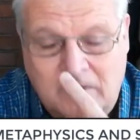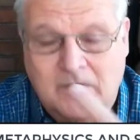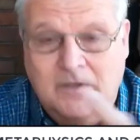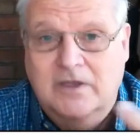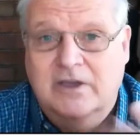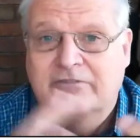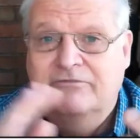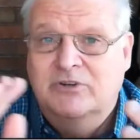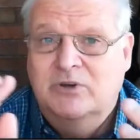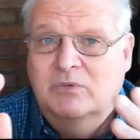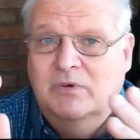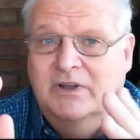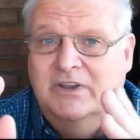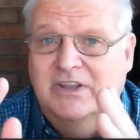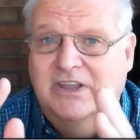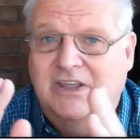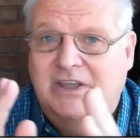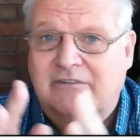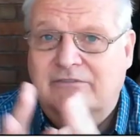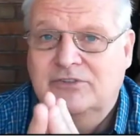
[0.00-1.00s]
If we want
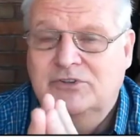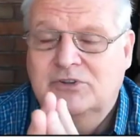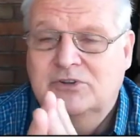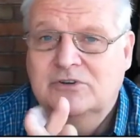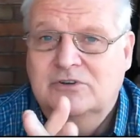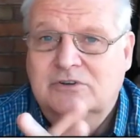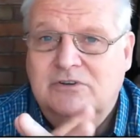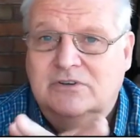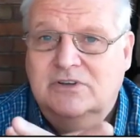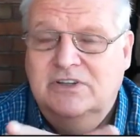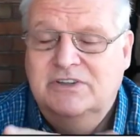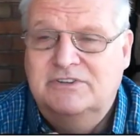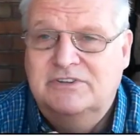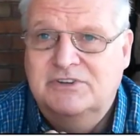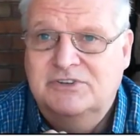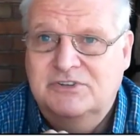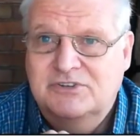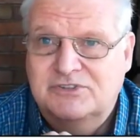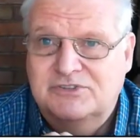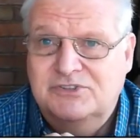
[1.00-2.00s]
to
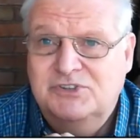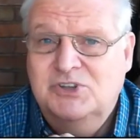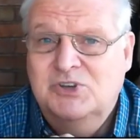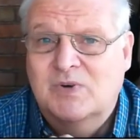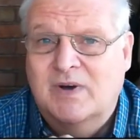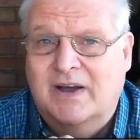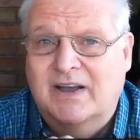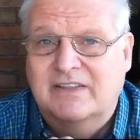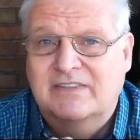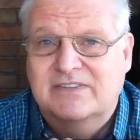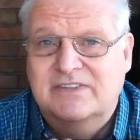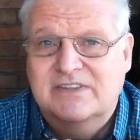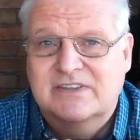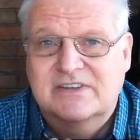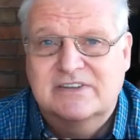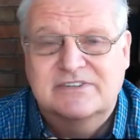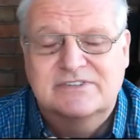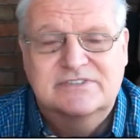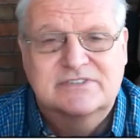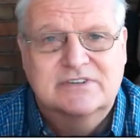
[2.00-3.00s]
introduce new
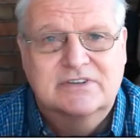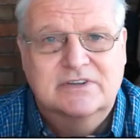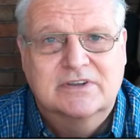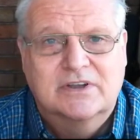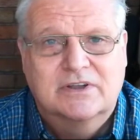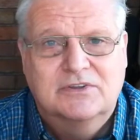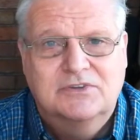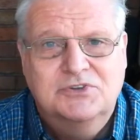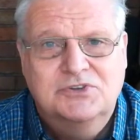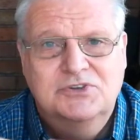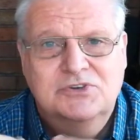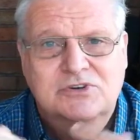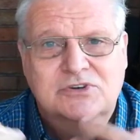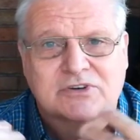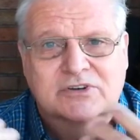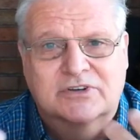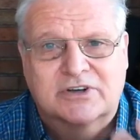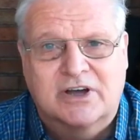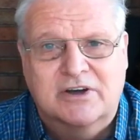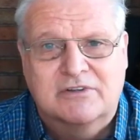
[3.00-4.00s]
ideas, new
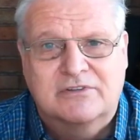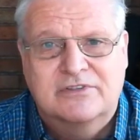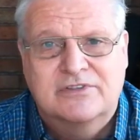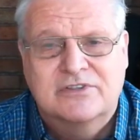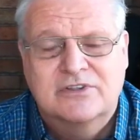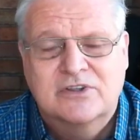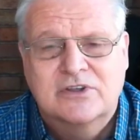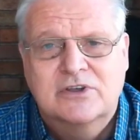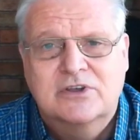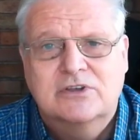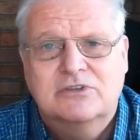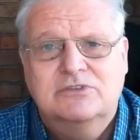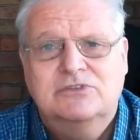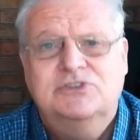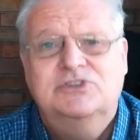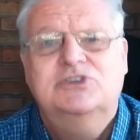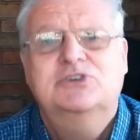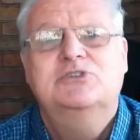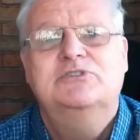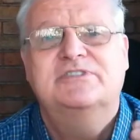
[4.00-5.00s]
growth,
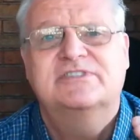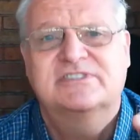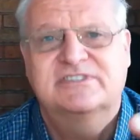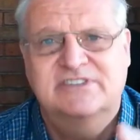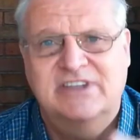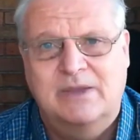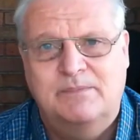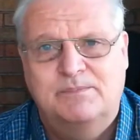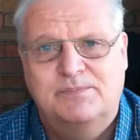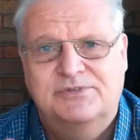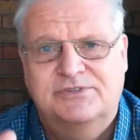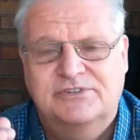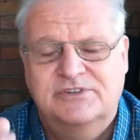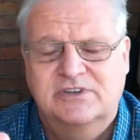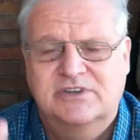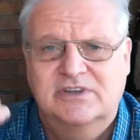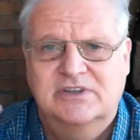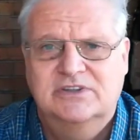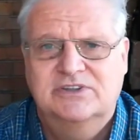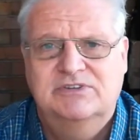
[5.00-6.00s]
new steps
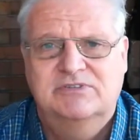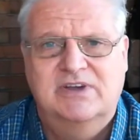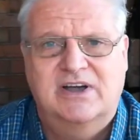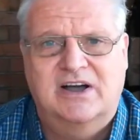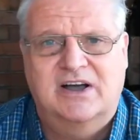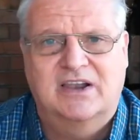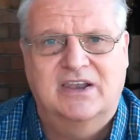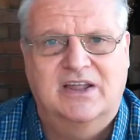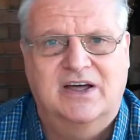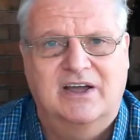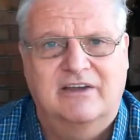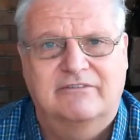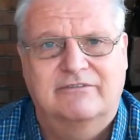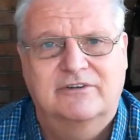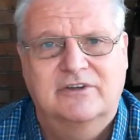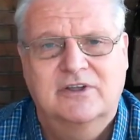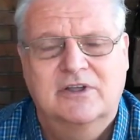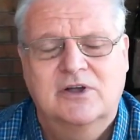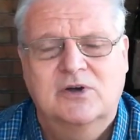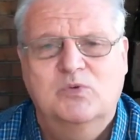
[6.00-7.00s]
into our life,
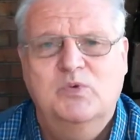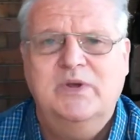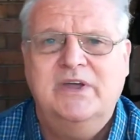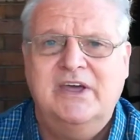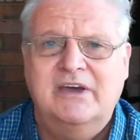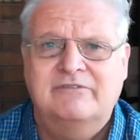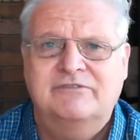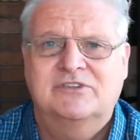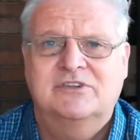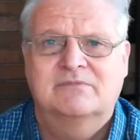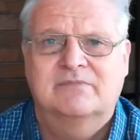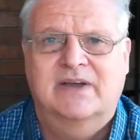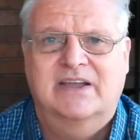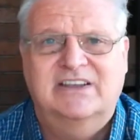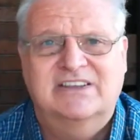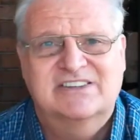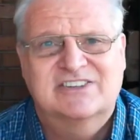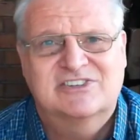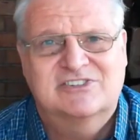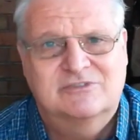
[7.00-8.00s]
we have to
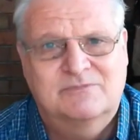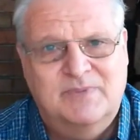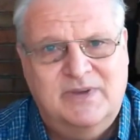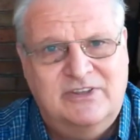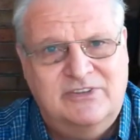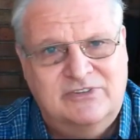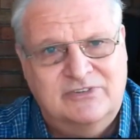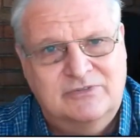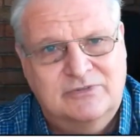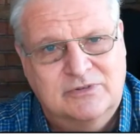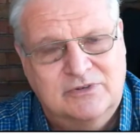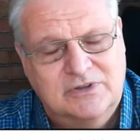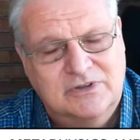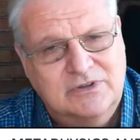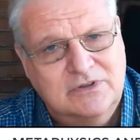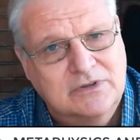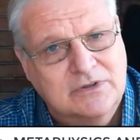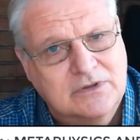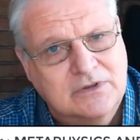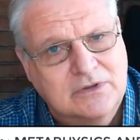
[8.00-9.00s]
make the space for it,
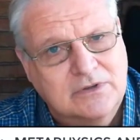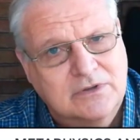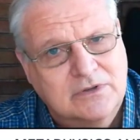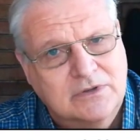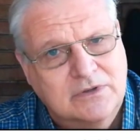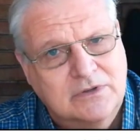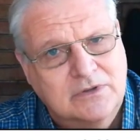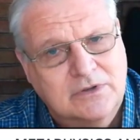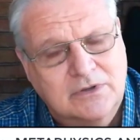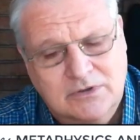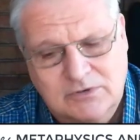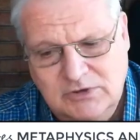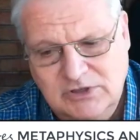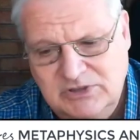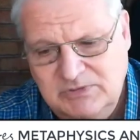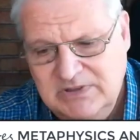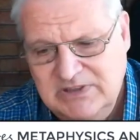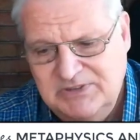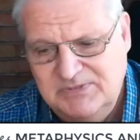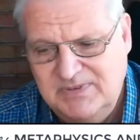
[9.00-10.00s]

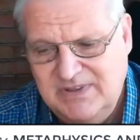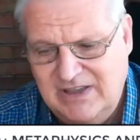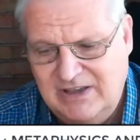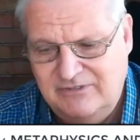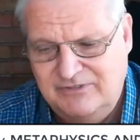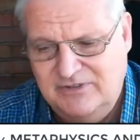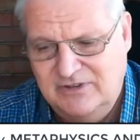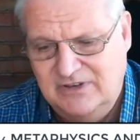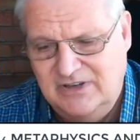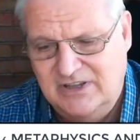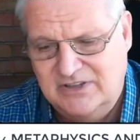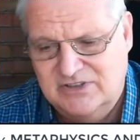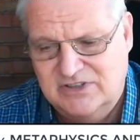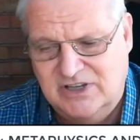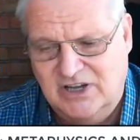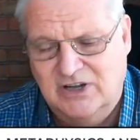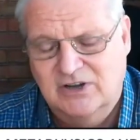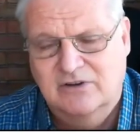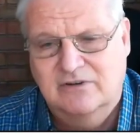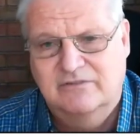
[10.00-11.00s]
which means we have to let
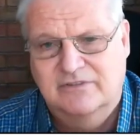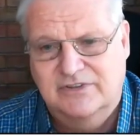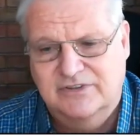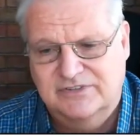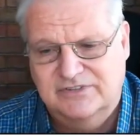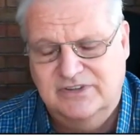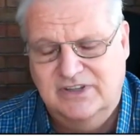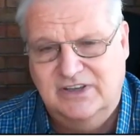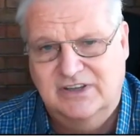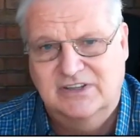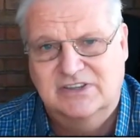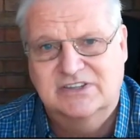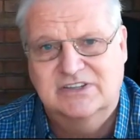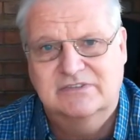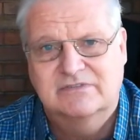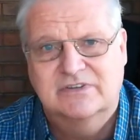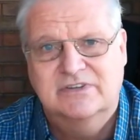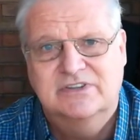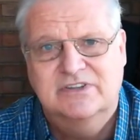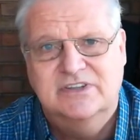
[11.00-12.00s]
go of this
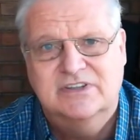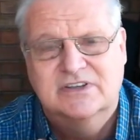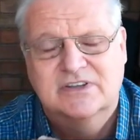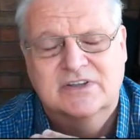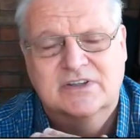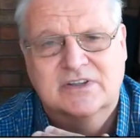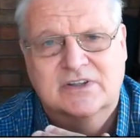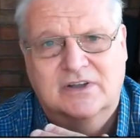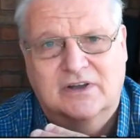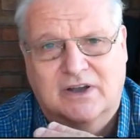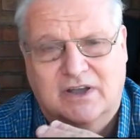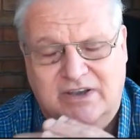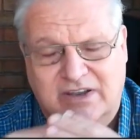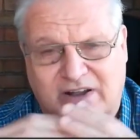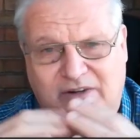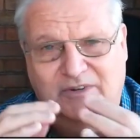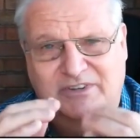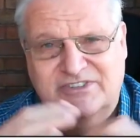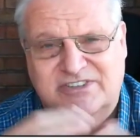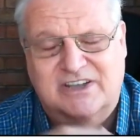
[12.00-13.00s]
negativity and
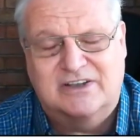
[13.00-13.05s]
our